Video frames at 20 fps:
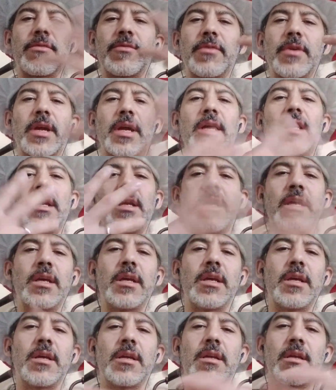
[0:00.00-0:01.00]
friggin',
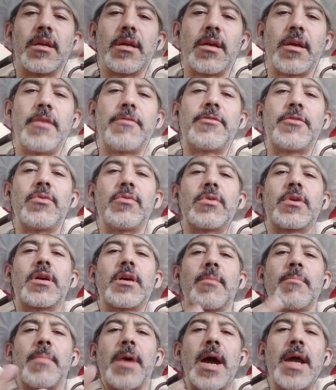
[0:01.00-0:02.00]
if you
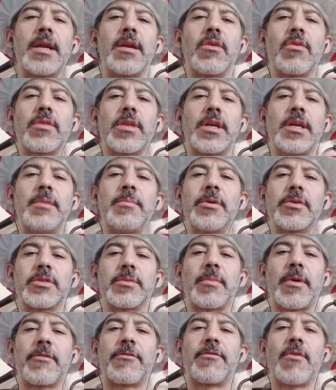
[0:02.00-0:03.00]
combine in all the emails
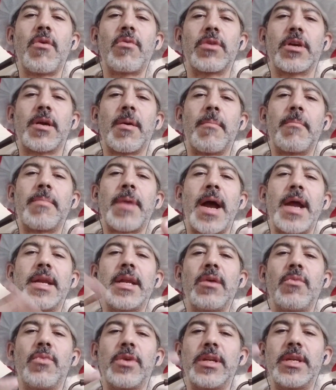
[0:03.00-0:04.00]
in my phone, combine
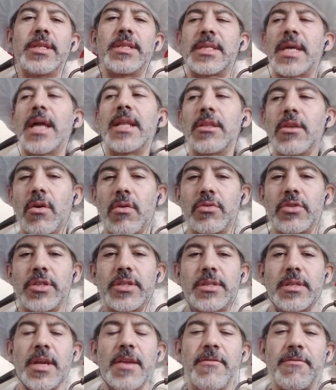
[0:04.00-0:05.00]
it with Nintendo.
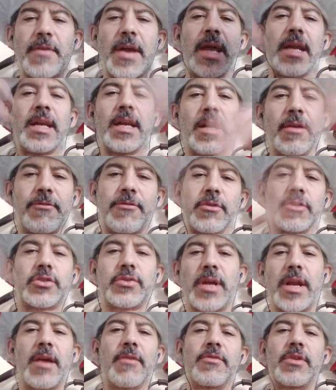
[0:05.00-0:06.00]
Just invade and
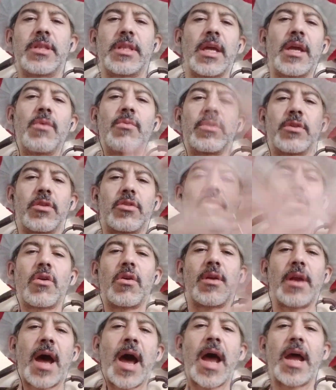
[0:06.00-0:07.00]
infiltrate everything with the
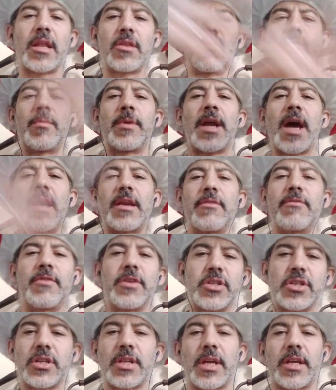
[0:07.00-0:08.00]
third eye Illuminati
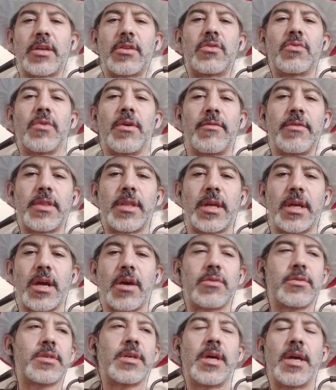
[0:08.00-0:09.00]
vision like you do everything
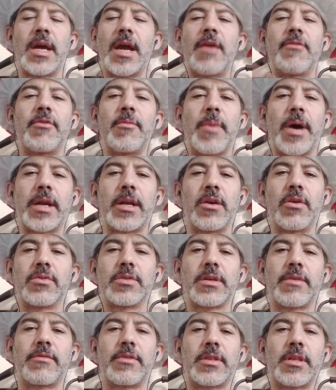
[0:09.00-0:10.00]
else. Everybody
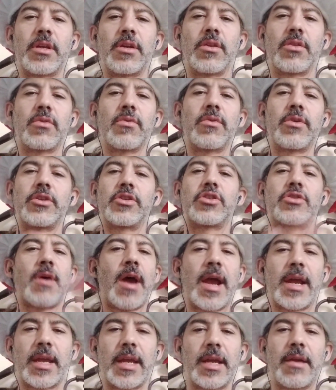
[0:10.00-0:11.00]
knows everything you're doing,
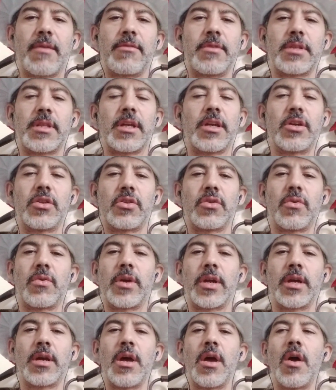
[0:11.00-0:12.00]
tracking everything you're
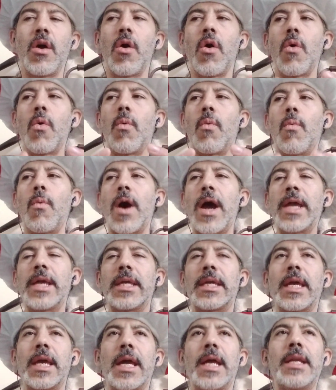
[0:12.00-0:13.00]
doing. Why
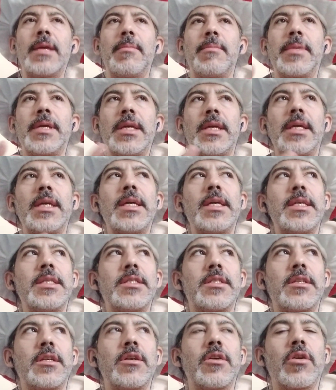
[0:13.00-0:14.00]
can't it be
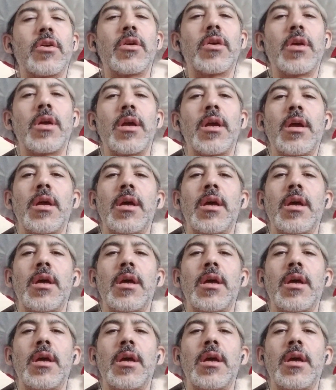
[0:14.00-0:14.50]
easier